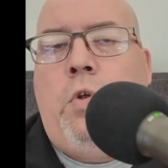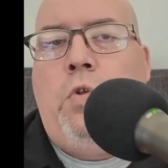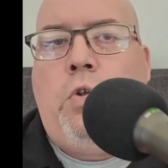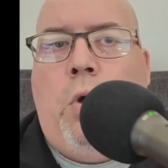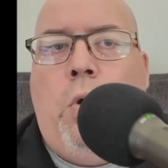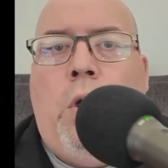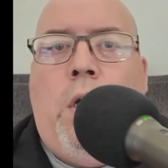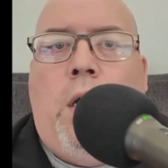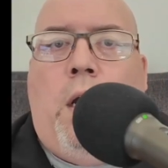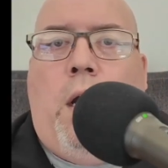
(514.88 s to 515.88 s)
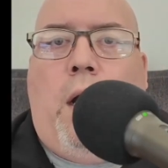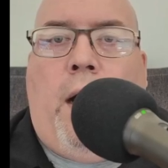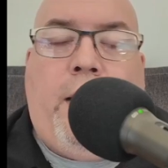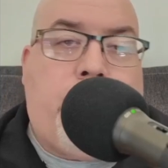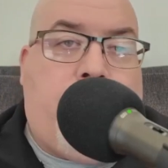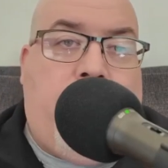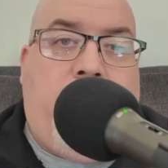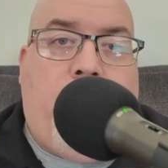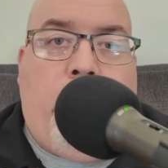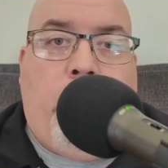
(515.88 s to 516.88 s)
So I
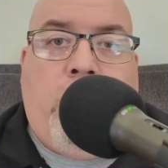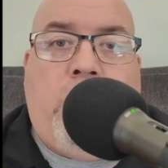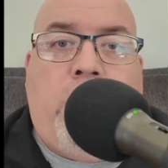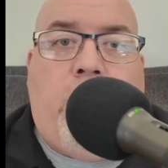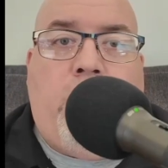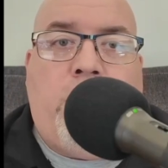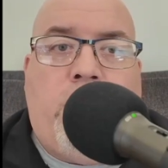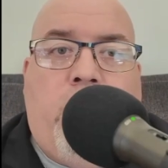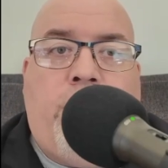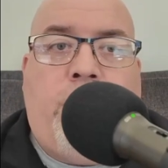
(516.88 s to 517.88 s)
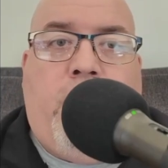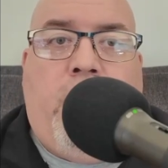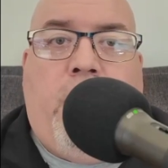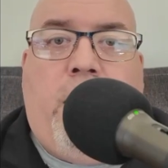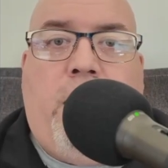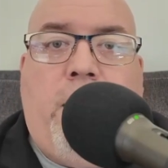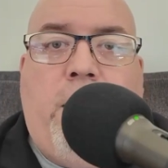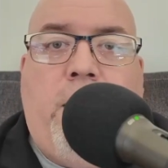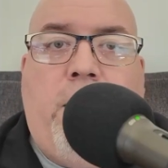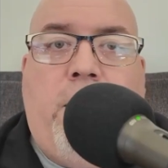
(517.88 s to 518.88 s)
explained that we did all this stuff,
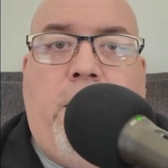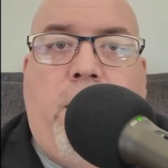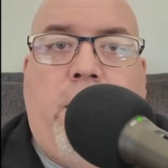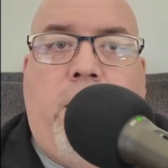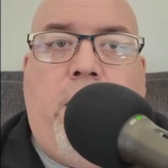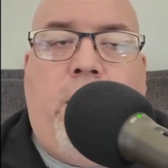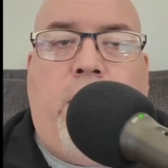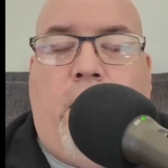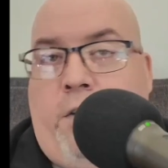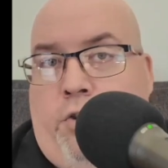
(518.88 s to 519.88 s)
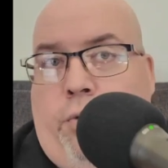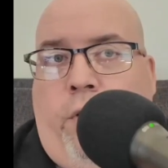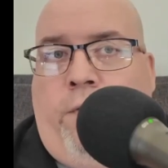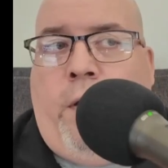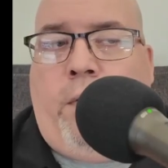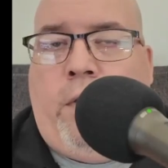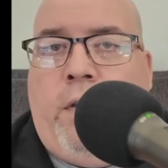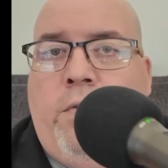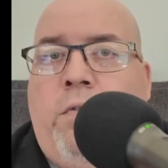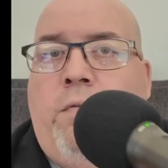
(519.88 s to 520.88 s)
and that I truly felt
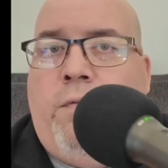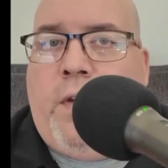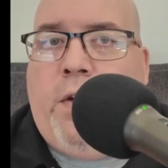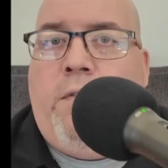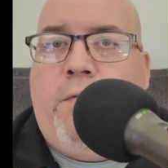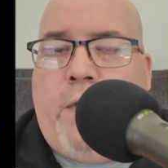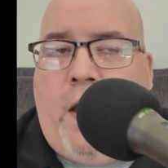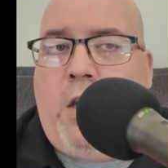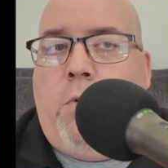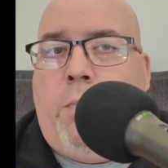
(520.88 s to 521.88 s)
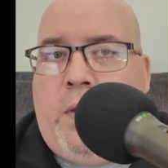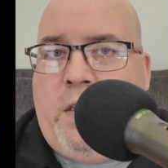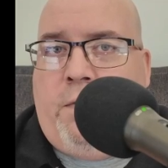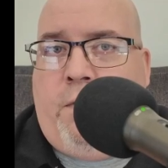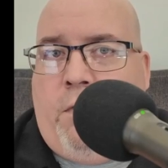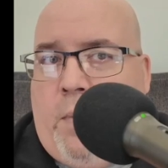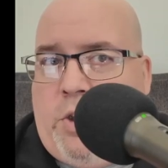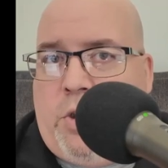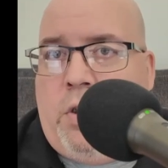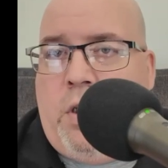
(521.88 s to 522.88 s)
that this was a very valuable piece of
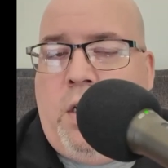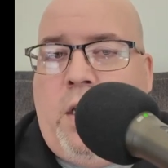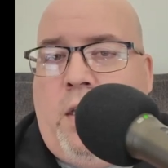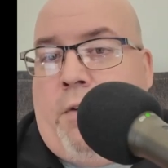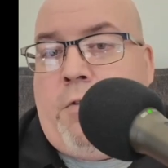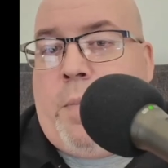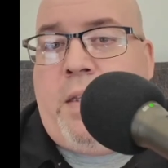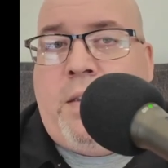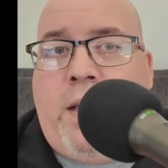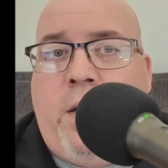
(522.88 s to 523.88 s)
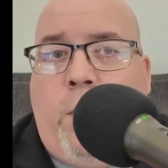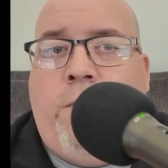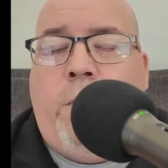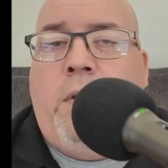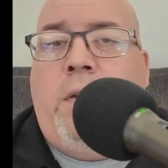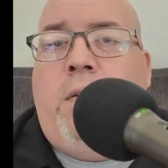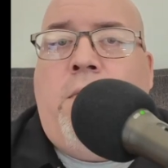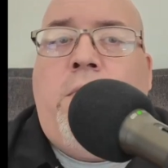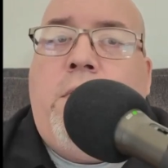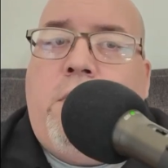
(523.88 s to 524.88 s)
information that was being taken away from
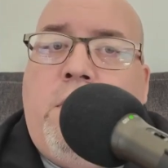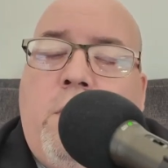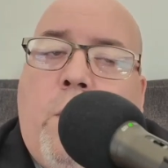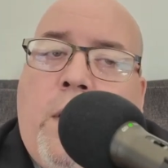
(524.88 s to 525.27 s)
the citizens in